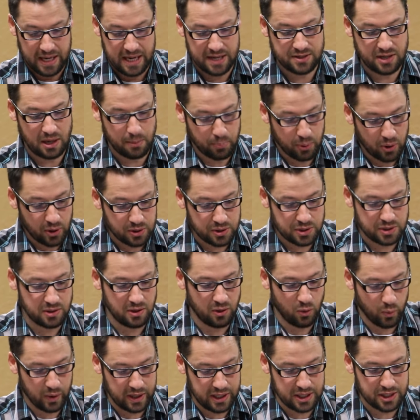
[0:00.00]
is a
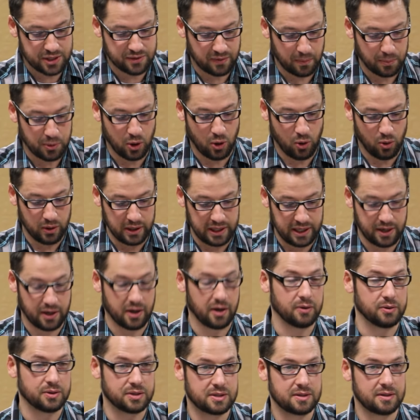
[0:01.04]
personal witness from the Holy
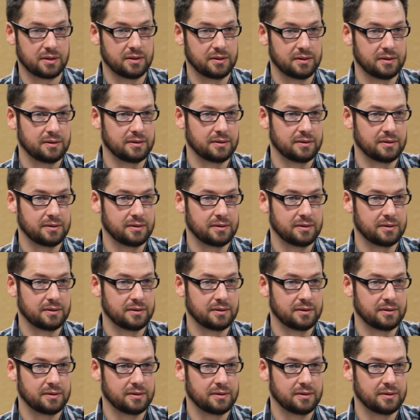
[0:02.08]
Ghost.